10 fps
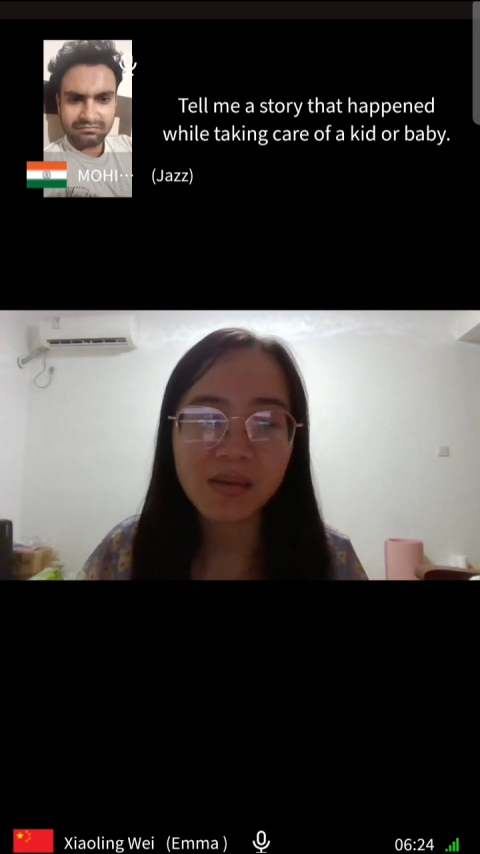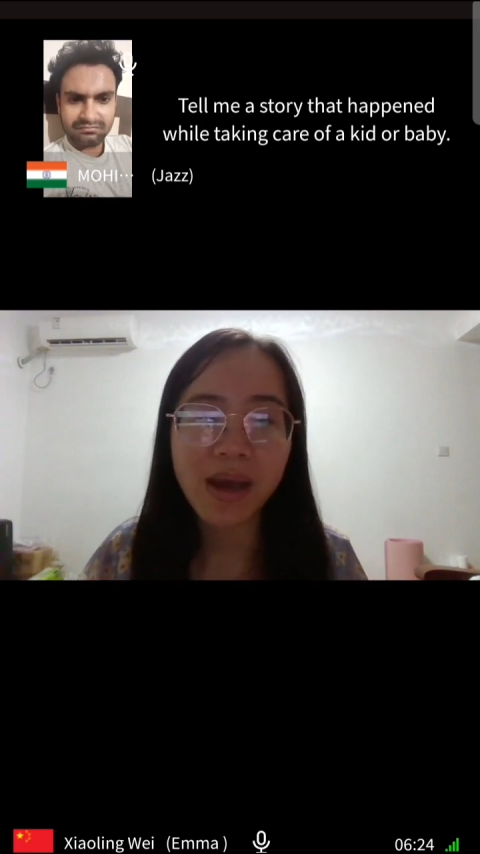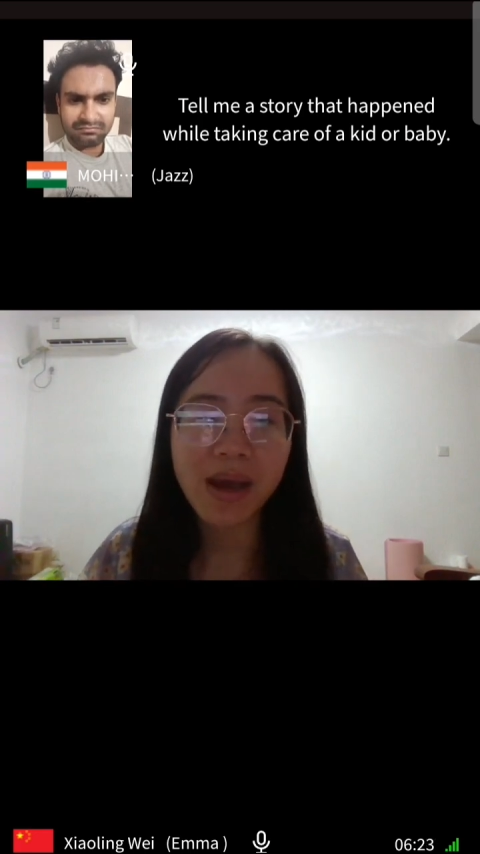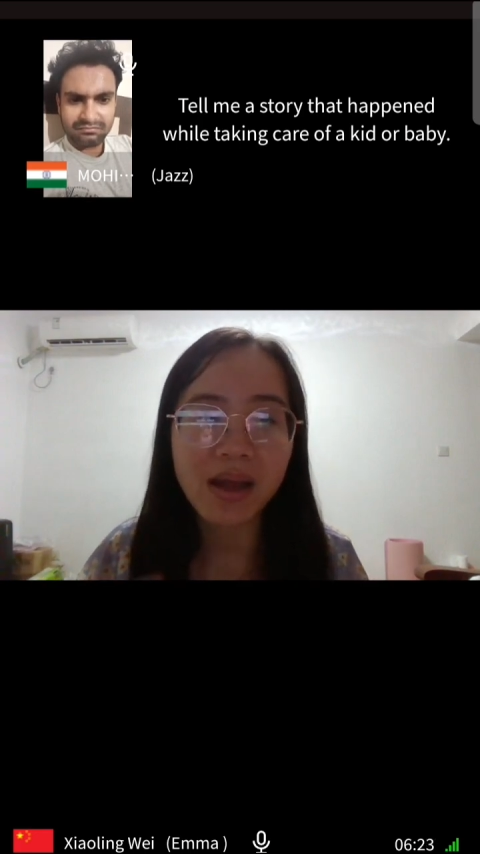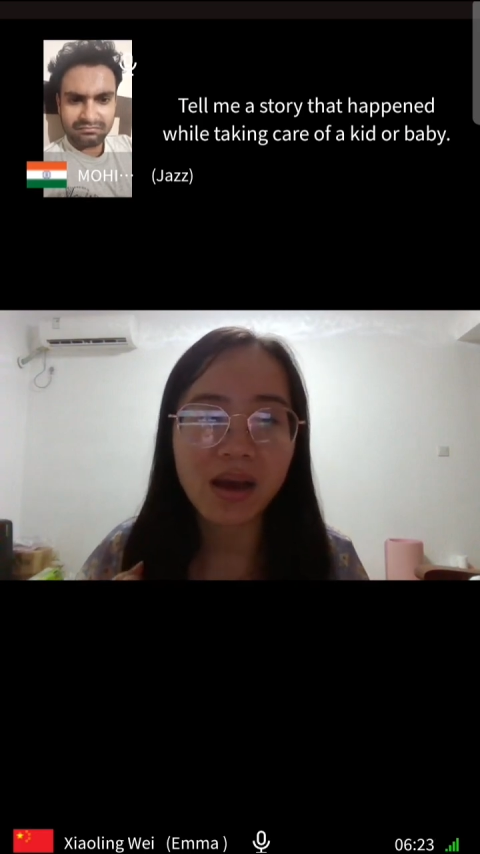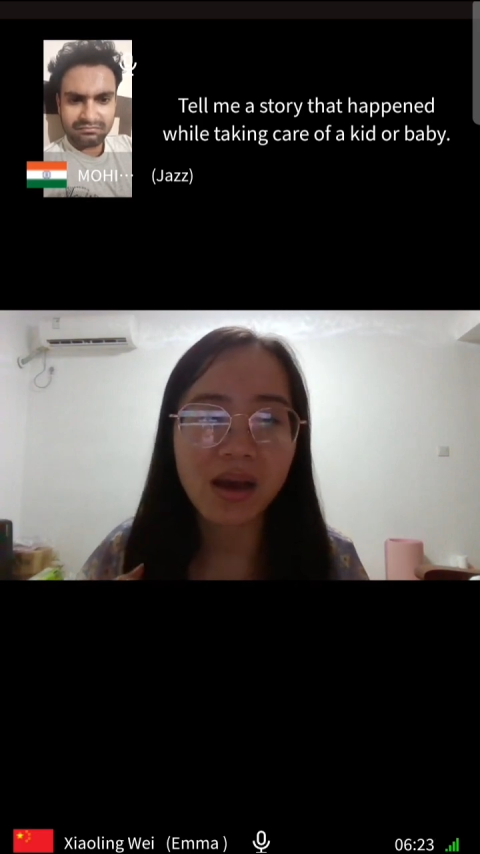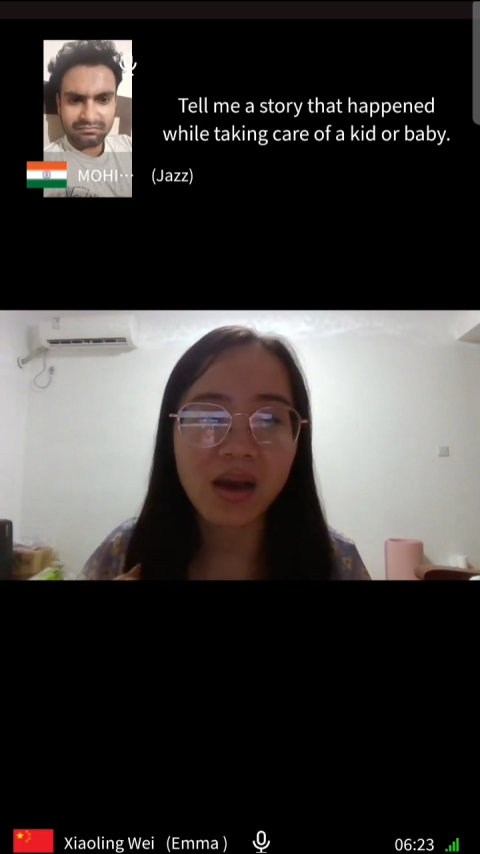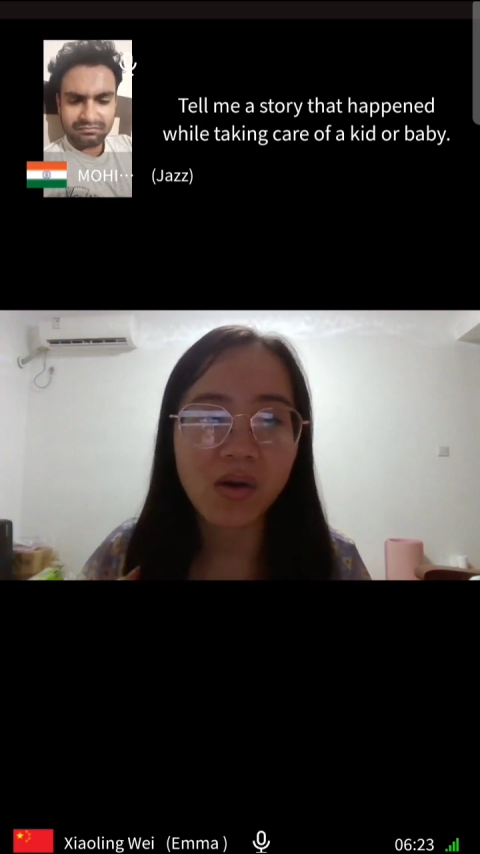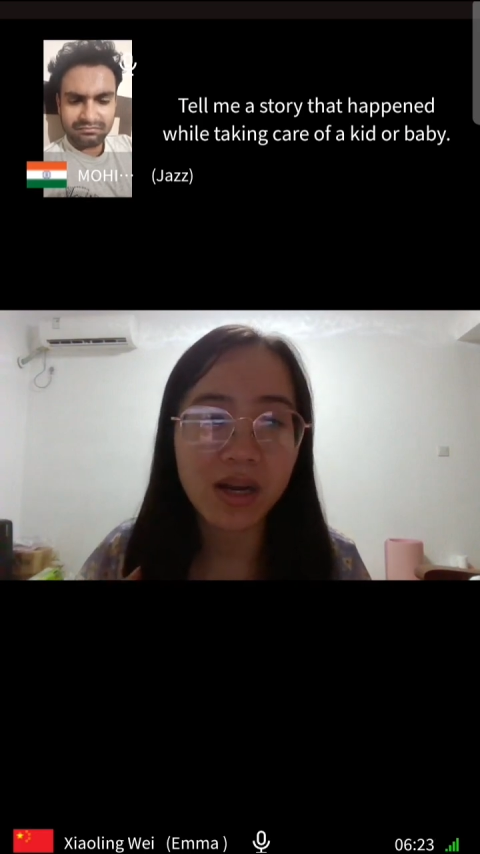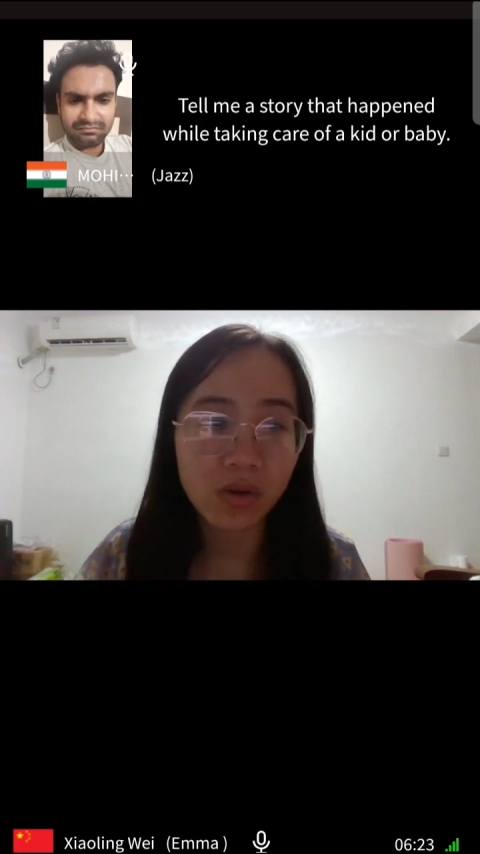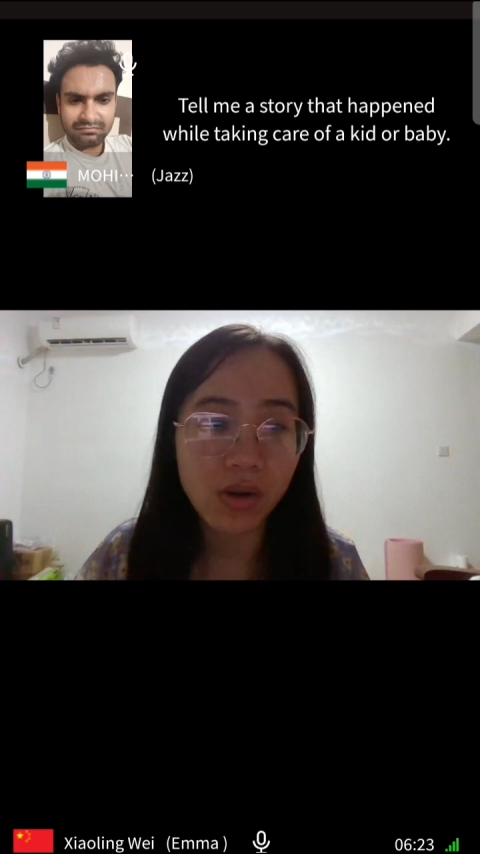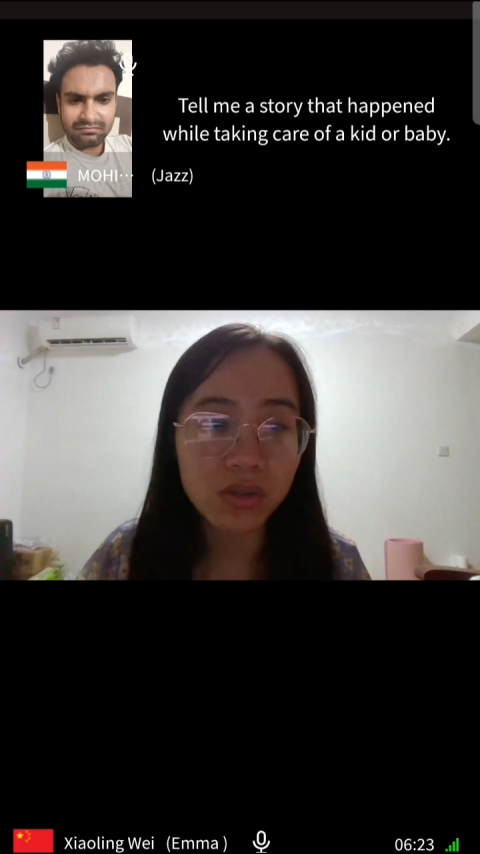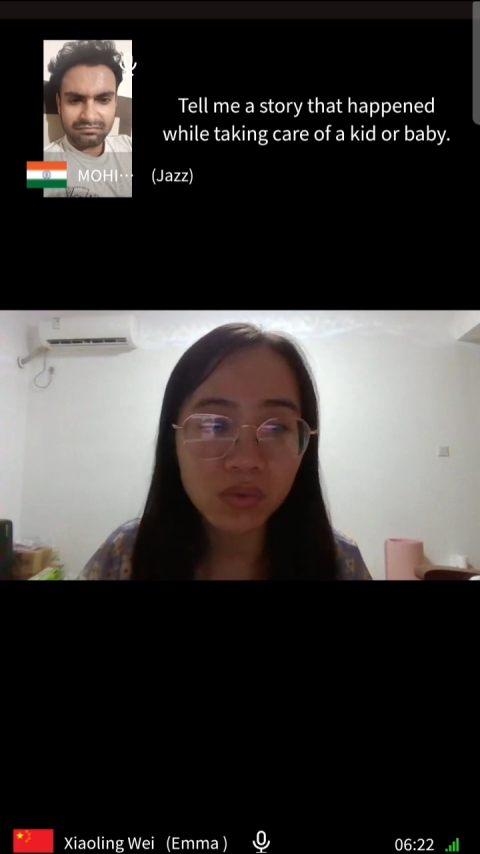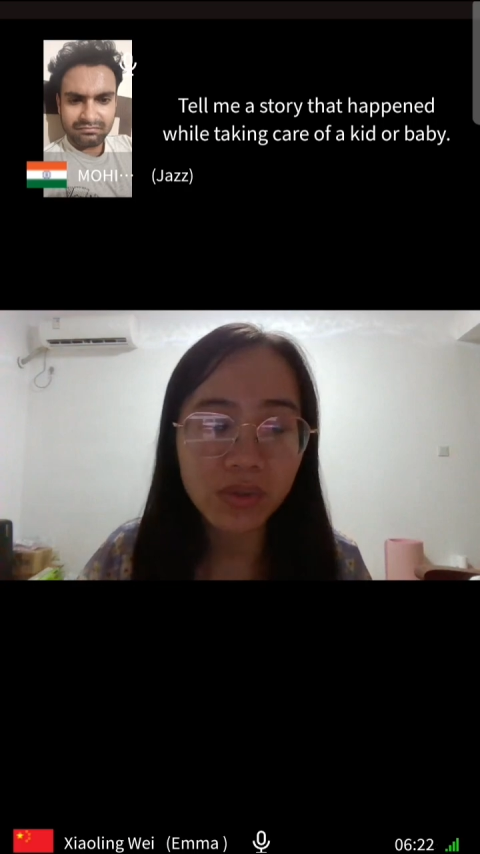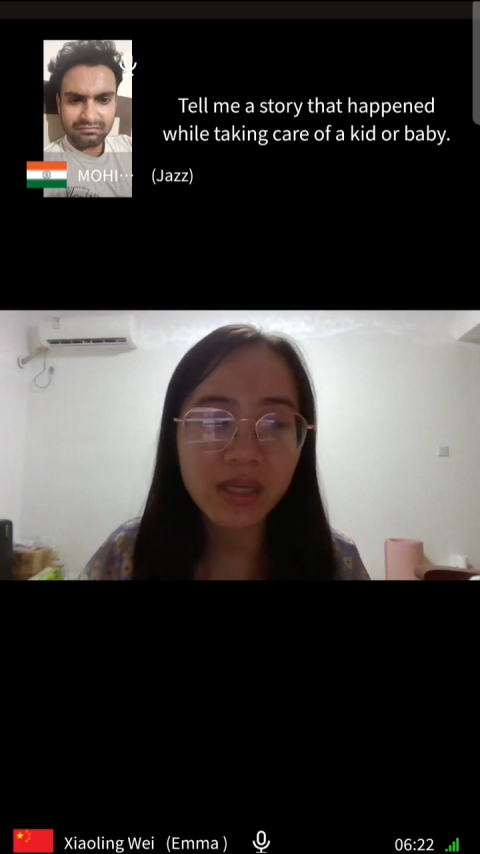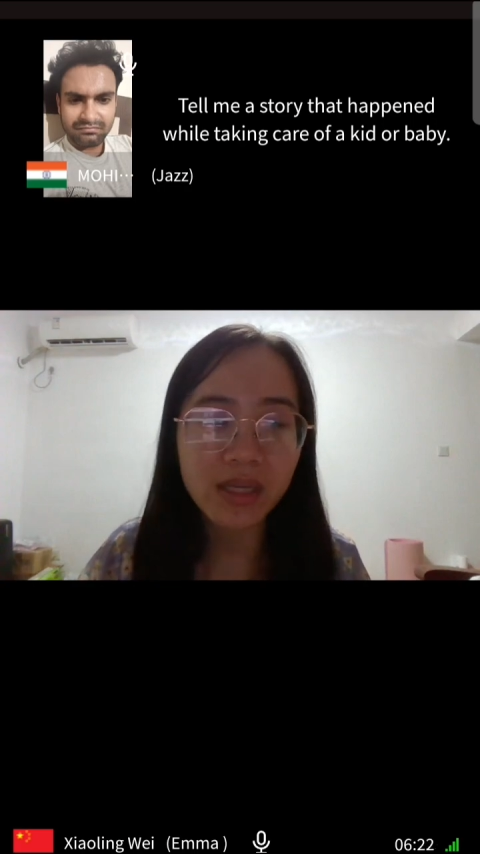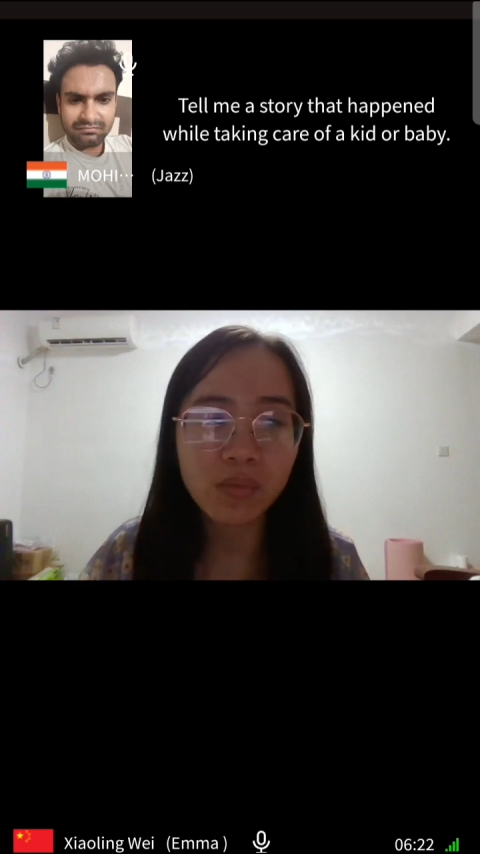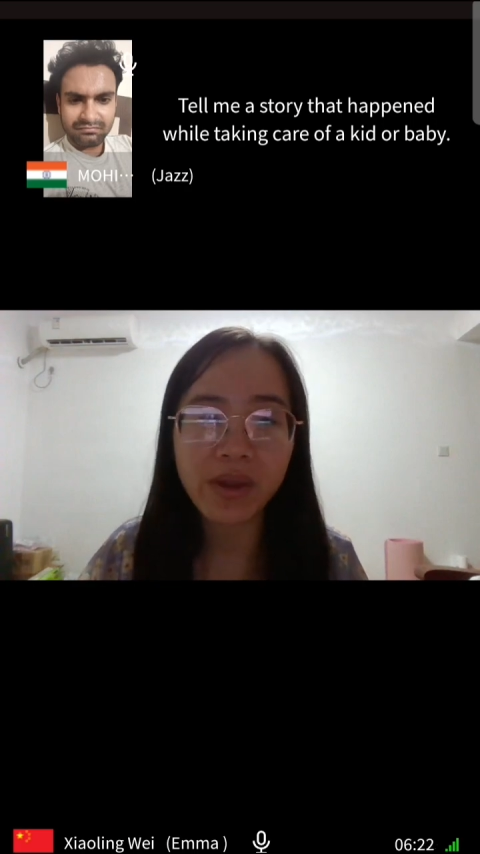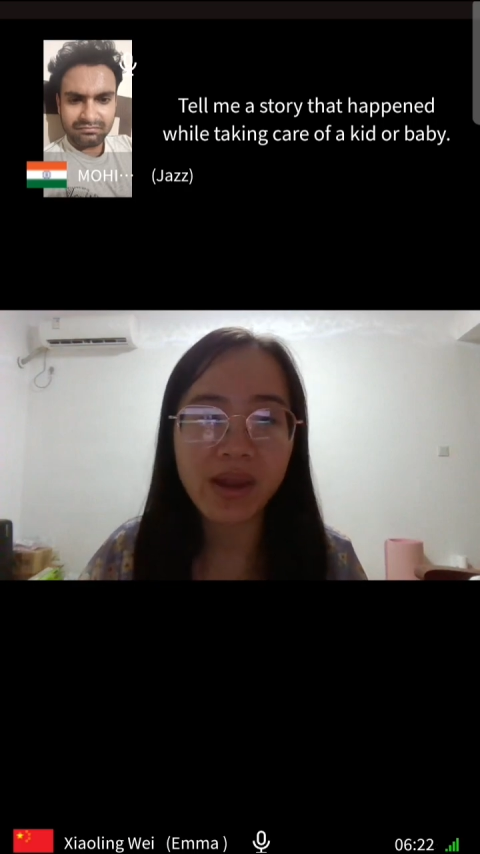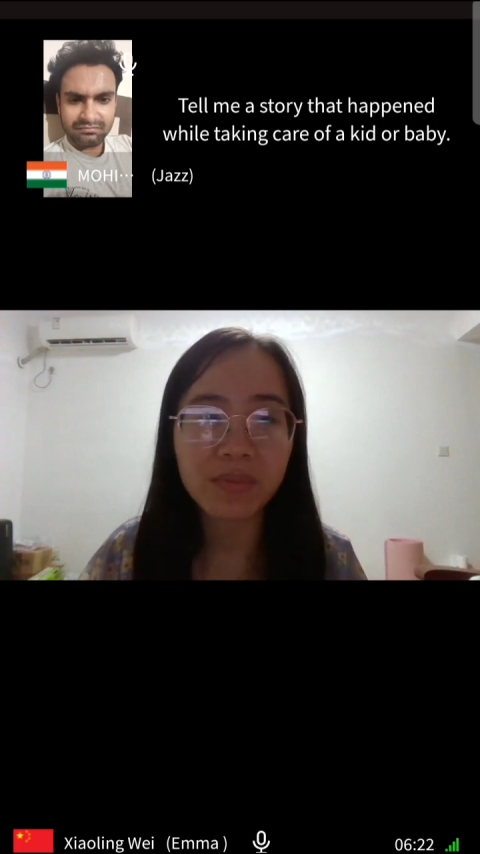But on the contrary,
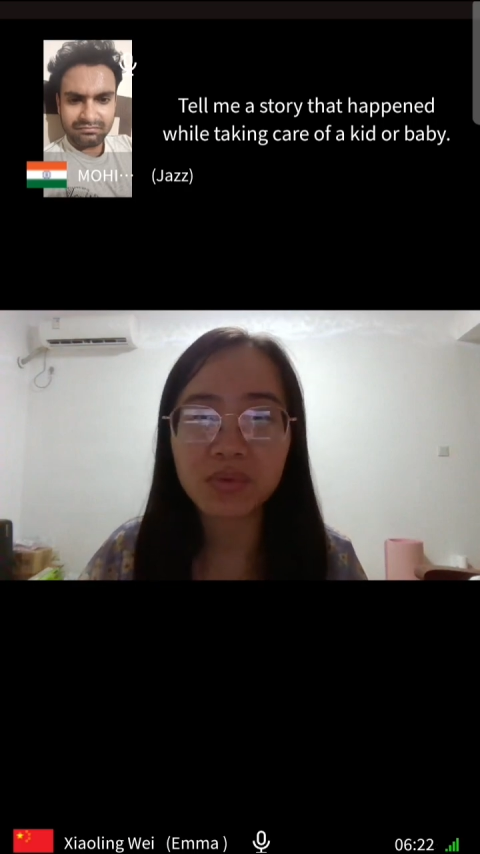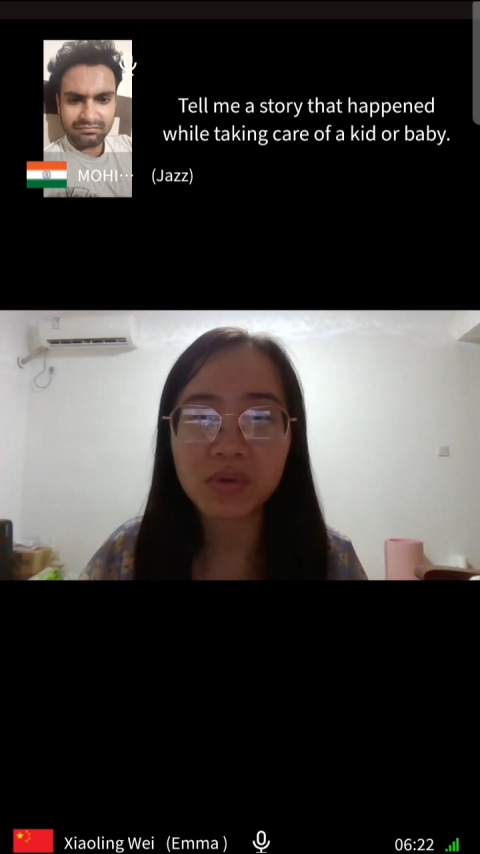we're